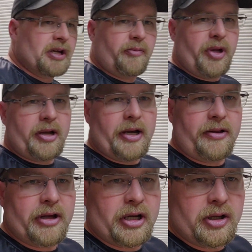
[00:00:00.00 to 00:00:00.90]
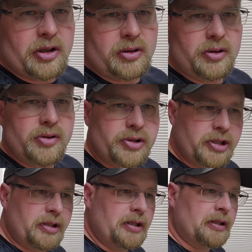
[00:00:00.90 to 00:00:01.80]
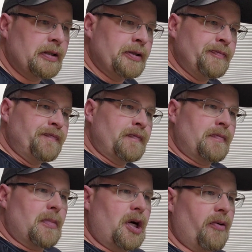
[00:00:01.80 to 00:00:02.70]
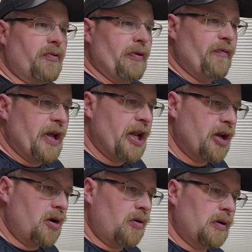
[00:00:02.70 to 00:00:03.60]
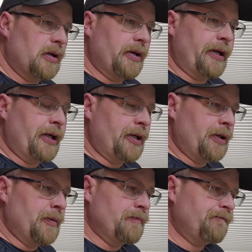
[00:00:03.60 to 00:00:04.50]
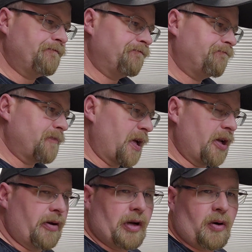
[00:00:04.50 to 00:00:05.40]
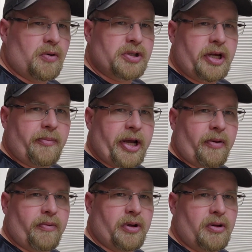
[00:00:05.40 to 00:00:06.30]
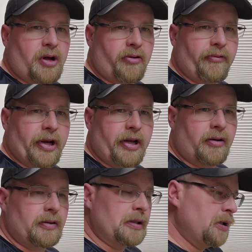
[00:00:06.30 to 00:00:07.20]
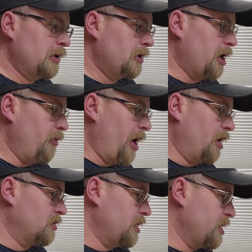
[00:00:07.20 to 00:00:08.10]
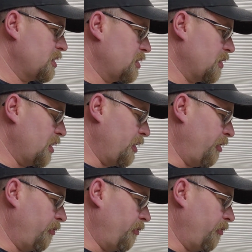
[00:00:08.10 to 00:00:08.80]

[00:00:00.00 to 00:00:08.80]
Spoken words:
is going to be kind of the conclusion of the video. I wasn't going to make a real long video about this,